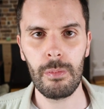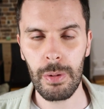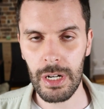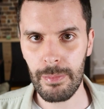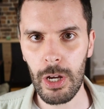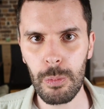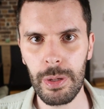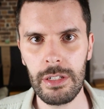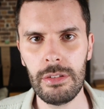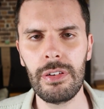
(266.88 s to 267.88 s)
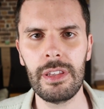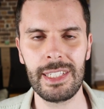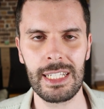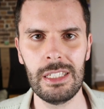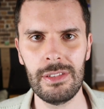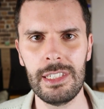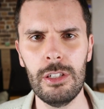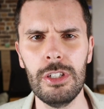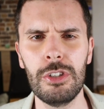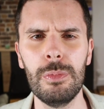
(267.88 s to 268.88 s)
But in my opinion, for this activity,
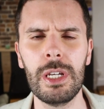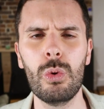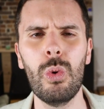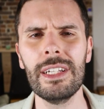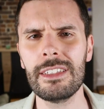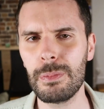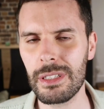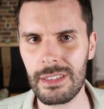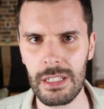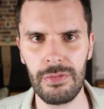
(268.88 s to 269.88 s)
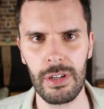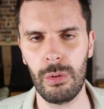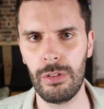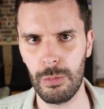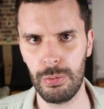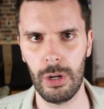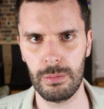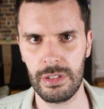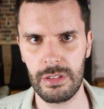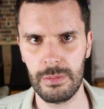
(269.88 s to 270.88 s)
you need to be quite specific with your
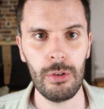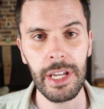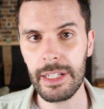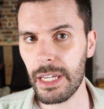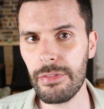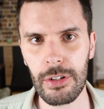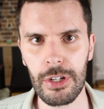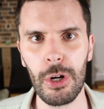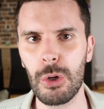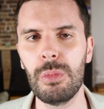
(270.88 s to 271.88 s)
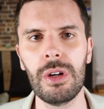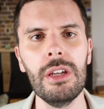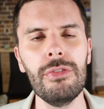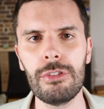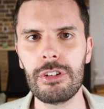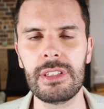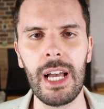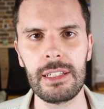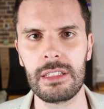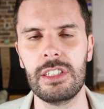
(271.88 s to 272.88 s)
prompts. You can give it a go, but if you just
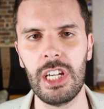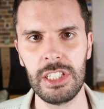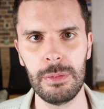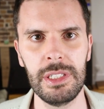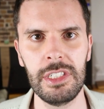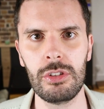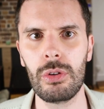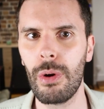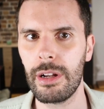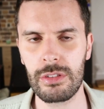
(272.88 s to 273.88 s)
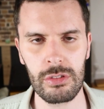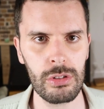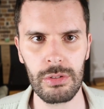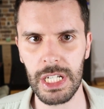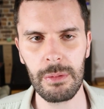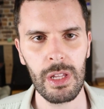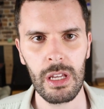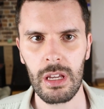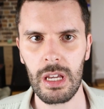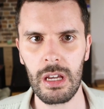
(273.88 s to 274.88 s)
ask ChatGPT to write a story
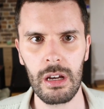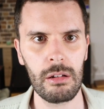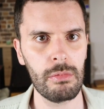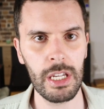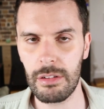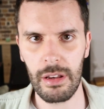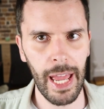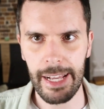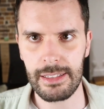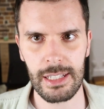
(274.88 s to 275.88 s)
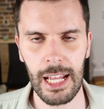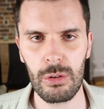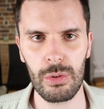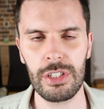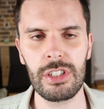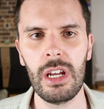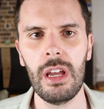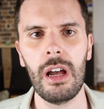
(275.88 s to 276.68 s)
in X language,